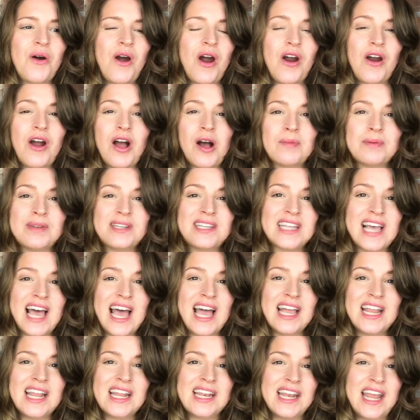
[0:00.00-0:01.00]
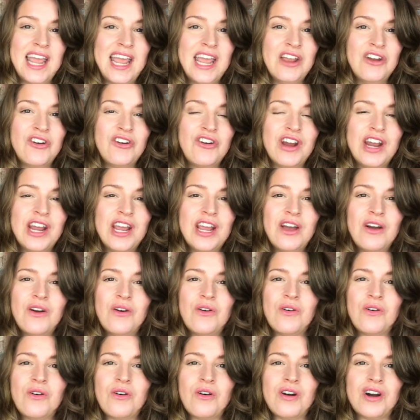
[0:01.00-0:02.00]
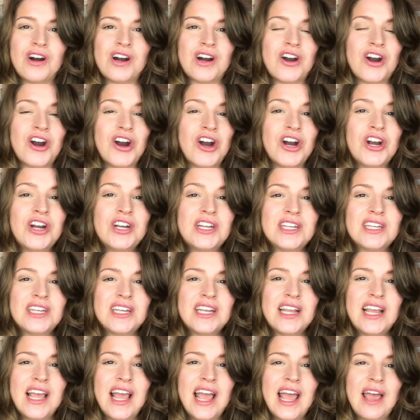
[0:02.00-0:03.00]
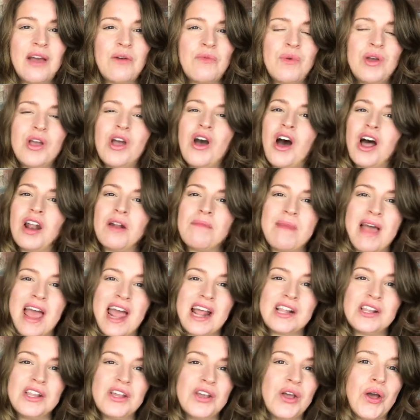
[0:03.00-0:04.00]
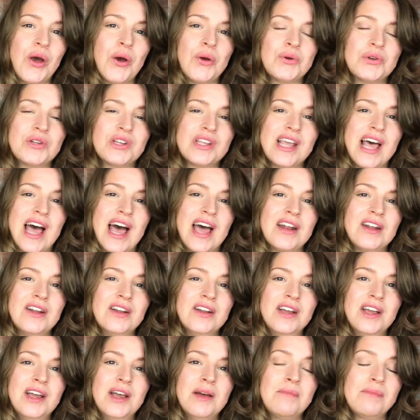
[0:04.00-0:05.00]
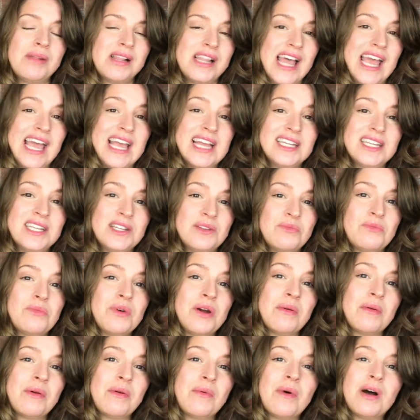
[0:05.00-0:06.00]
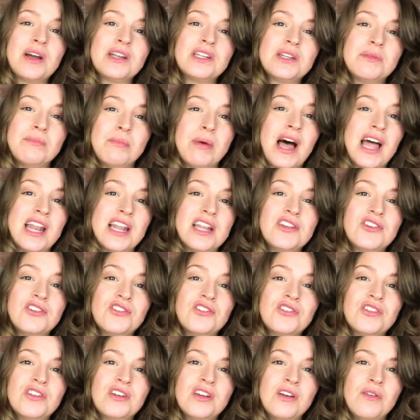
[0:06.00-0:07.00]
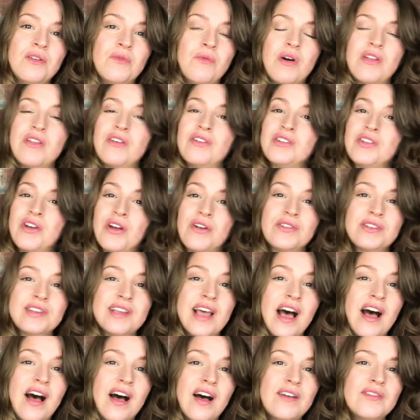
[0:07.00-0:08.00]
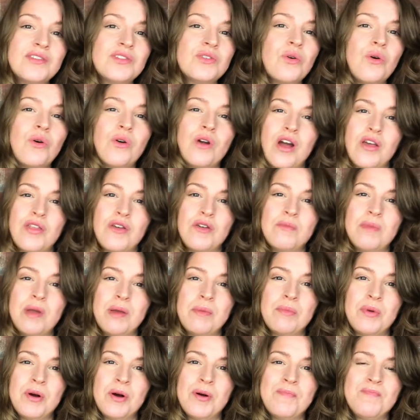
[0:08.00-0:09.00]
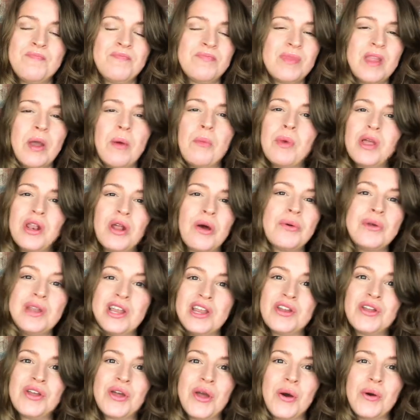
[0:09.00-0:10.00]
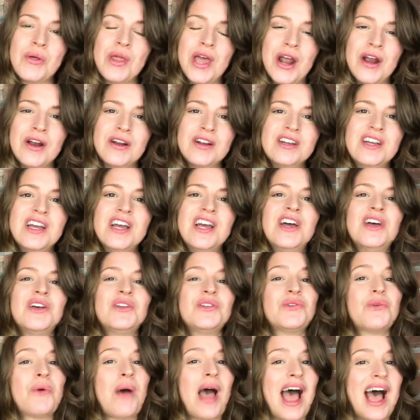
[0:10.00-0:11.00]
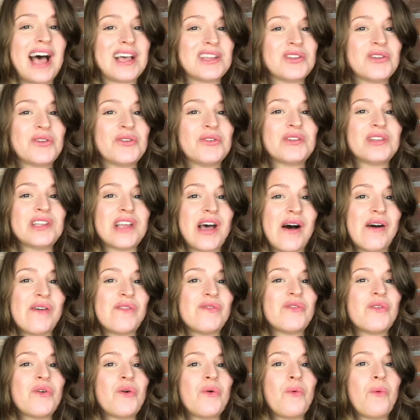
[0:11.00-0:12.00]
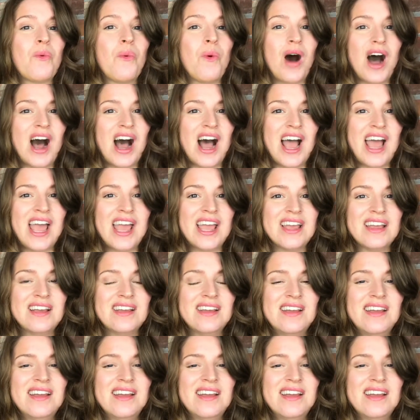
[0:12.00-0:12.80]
are upset and angry or hurt, and we automatically go to that place where we want to punish, whether it's ourselves or other people, and we don't need to go there. So ask yourself why.